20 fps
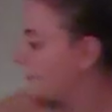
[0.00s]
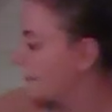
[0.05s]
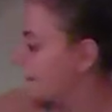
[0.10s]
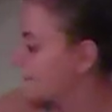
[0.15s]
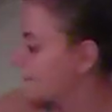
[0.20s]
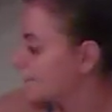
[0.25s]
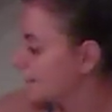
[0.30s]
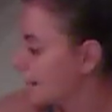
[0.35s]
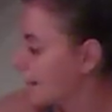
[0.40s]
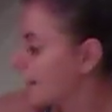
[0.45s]

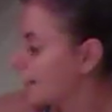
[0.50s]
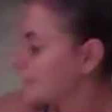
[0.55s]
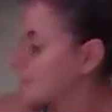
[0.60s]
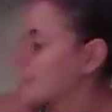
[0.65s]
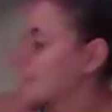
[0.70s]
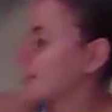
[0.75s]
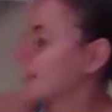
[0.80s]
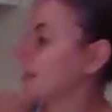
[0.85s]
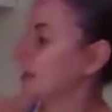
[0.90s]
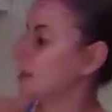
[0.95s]
is
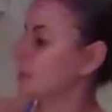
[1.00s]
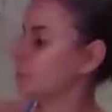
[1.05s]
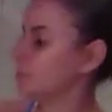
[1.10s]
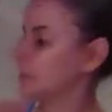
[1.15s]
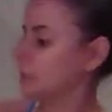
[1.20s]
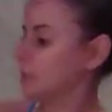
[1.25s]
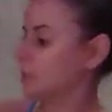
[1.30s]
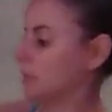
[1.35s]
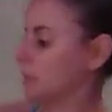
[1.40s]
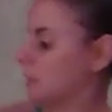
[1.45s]
add
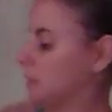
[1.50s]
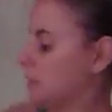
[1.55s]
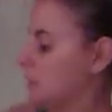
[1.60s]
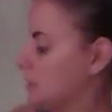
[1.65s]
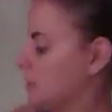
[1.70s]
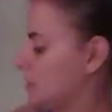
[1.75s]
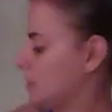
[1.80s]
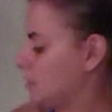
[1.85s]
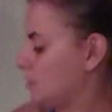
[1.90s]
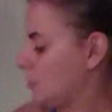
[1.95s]
some
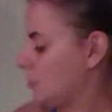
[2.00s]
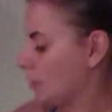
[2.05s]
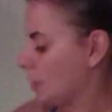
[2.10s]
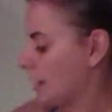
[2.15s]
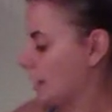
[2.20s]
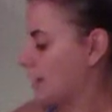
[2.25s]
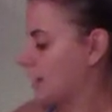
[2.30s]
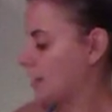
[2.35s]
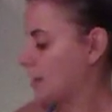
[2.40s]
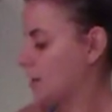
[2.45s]

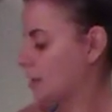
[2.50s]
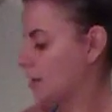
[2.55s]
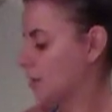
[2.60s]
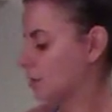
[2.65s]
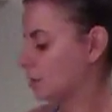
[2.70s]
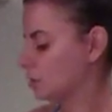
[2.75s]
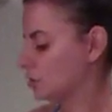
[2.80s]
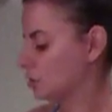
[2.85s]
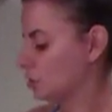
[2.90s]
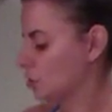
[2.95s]
organic
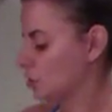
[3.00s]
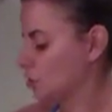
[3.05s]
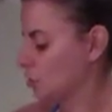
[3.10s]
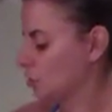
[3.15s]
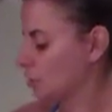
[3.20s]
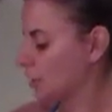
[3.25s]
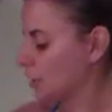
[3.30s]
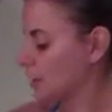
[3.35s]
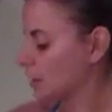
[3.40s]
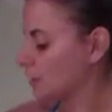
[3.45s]

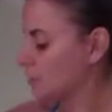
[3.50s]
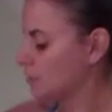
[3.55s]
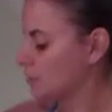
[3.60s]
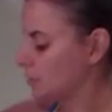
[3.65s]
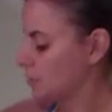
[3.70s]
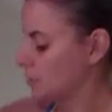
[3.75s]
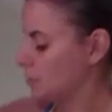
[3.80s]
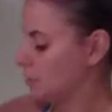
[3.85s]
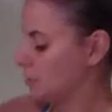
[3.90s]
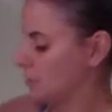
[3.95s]
sugar
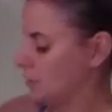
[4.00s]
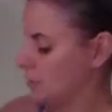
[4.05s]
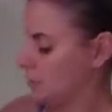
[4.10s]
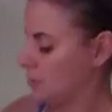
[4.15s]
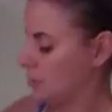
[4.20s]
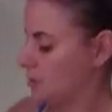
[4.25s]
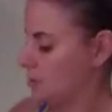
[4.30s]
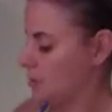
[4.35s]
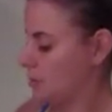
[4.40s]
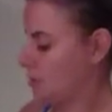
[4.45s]

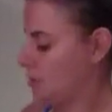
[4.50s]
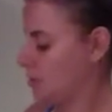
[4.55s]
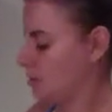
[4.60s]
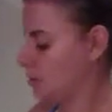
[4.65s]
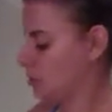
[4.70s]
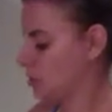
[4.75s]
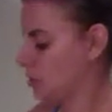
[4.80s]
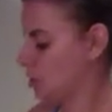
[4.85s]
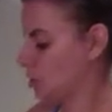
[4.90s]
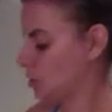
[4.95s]

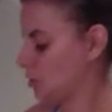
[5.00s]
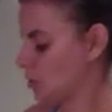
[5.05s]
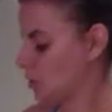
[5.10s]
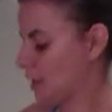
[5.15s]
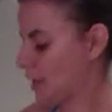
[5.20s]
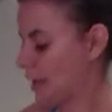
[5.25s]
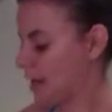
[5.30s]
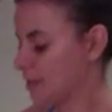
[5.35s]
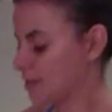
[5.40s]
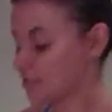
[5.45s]
to
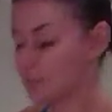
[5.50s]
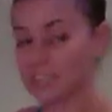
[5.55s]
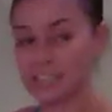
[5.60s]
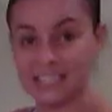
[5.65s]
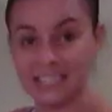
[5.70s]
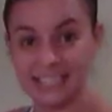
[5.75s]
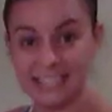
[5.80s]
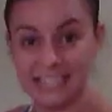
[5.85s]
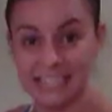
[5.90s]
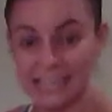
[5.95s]
counter
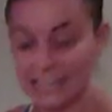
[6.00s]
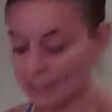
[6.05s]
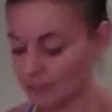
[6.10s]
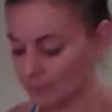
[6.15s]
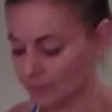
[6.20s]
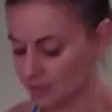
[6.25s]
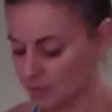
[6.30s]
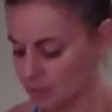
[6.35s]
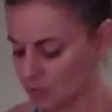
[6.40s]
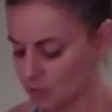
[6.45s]
the acidity of the